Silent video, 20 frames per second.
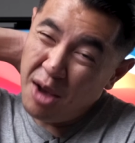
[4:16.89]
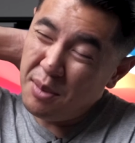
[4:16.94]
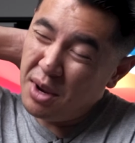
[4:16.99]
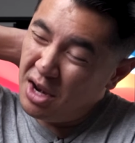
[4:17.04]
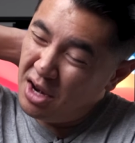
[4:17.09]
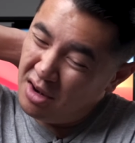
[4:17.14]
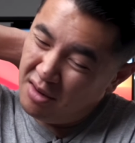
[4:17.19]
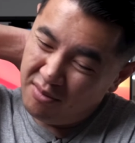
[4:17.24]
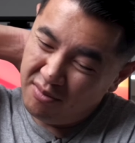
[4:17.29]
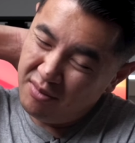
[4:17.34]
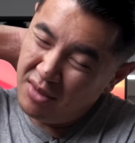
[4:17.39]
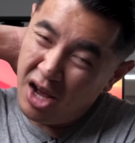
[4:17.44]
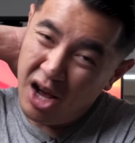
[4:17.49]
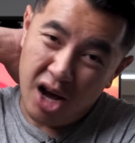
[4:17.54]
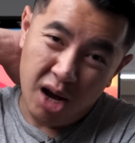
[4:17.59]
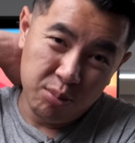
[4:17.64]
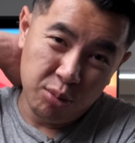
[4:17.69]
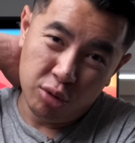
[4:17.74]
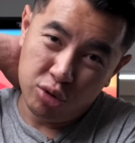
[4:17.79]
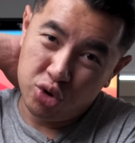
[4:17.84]
mean,
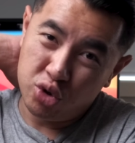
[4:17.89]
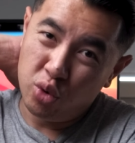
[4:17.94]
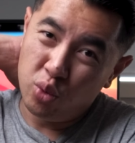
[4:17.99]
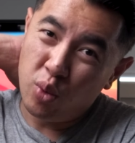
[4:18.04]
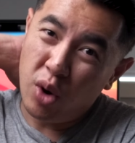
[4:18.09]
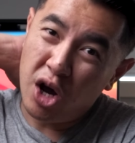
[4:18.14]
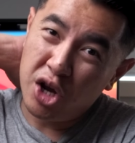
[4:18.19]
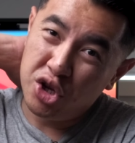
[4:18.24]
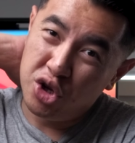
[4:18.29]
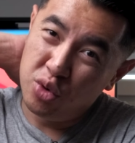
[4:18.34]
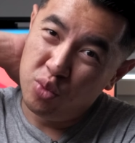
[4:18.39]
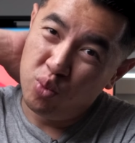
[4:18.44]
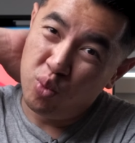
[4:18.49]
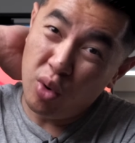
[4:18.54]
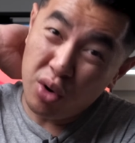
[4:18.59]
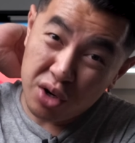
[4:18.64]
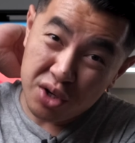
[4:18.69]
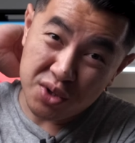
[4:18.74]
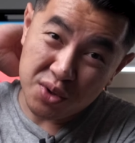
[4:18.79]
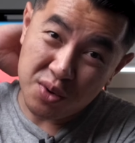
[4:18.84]
I'm not sure why you'd
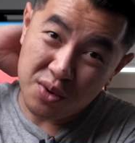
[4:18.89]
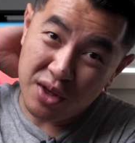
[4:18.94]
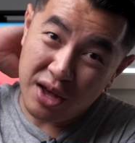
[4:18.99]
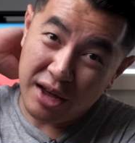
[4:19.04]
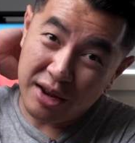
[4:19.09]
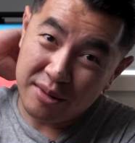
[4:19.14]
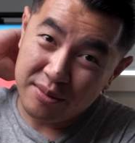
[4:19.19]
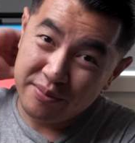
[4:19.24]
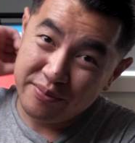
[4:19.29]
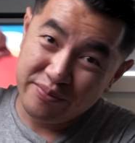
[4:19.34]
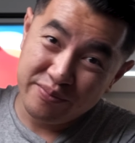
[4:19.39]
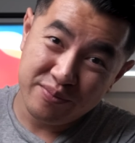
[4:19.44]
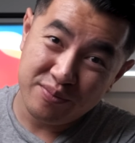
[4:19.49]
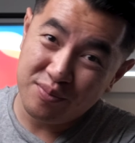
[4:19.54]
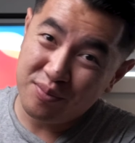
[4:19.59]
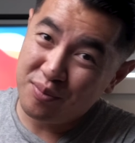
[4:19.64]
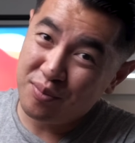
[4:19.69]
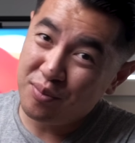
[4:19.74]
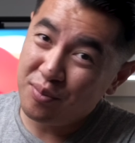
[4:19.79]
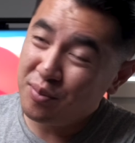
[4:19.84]
want to do that,
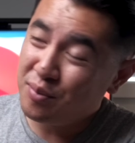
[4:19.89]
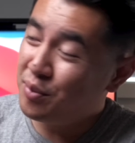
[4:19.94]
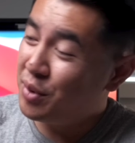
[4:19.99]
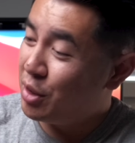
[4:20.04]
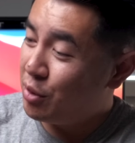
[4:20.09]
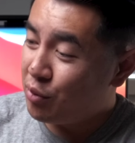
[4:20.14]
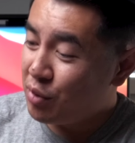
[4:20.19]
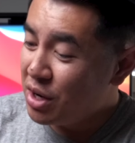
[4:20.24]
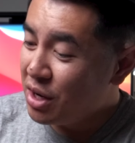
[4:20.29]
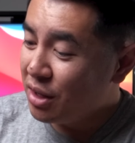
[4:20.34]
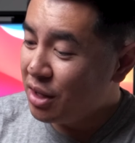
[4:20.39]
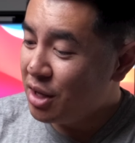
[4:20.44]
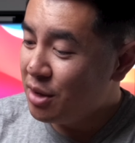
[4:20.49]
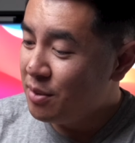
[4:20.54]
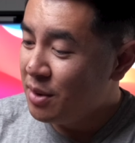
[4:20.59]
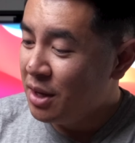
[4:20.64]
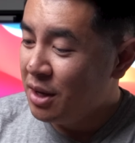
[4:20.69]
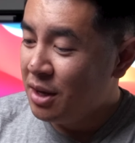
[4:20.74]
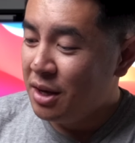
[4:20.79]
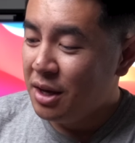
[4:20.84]
but really,
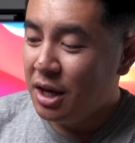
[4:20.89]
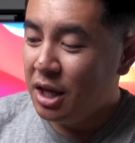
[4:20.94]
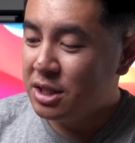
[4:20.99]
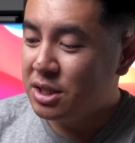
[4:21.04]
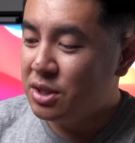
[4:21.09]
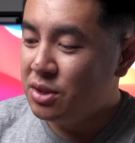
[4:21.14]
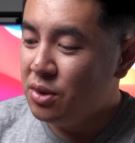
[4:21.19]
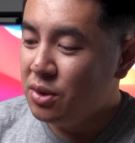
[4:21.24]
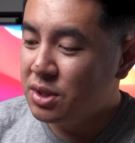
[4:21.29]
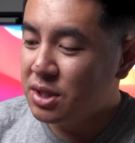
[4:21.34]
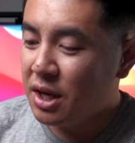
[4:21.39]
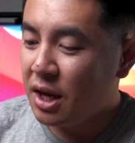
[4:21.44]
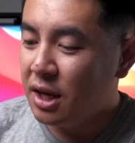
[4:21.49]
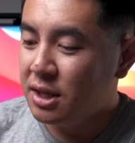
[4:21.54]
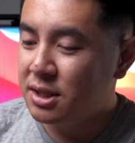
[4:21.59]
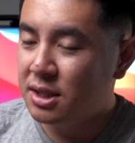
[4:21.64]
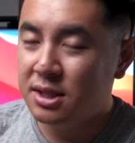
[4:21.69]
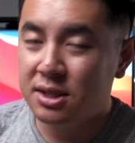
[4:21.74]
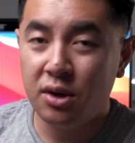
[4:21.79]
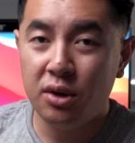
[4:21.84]
its use case
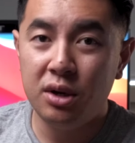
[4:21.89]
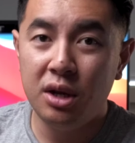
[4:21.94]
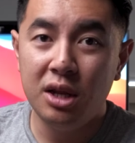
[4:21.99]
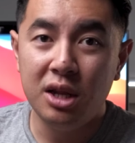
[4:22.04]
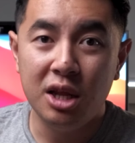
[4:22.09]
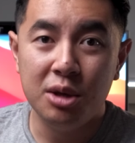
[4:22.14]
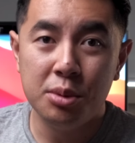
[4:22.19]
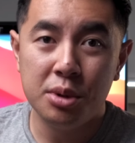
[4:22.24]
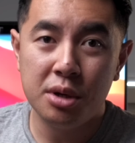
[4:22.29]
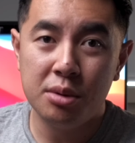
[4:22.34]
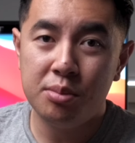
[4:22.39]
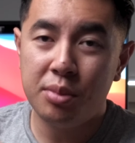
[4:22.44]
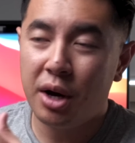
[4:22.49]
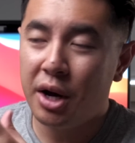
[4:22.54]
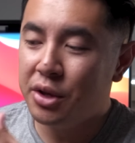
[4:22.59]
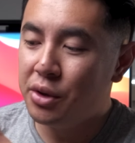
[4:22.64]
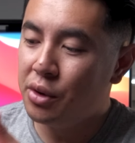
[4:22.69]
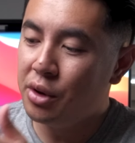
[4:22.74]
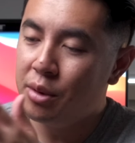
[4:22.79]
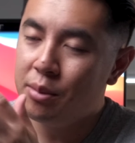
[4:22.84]
is only limited by
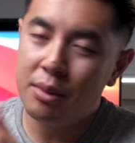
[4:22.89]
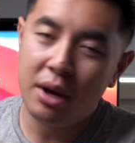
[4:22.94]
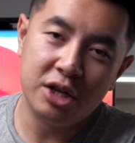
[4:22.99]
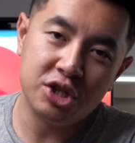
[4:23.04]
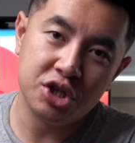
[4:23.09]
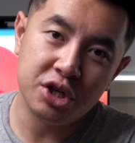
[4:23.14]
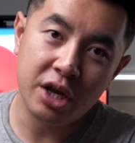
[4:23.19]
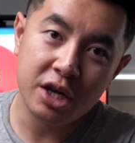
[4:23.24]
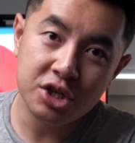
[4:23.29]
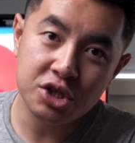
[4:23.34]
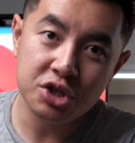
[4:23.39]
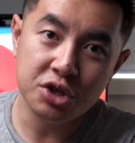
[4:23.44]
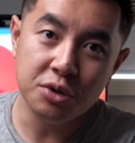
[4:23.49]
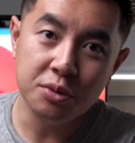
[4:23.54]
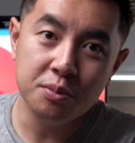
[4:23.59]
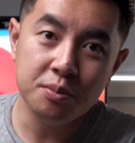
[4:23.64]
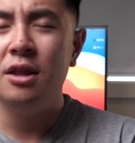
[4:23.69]
your imagination.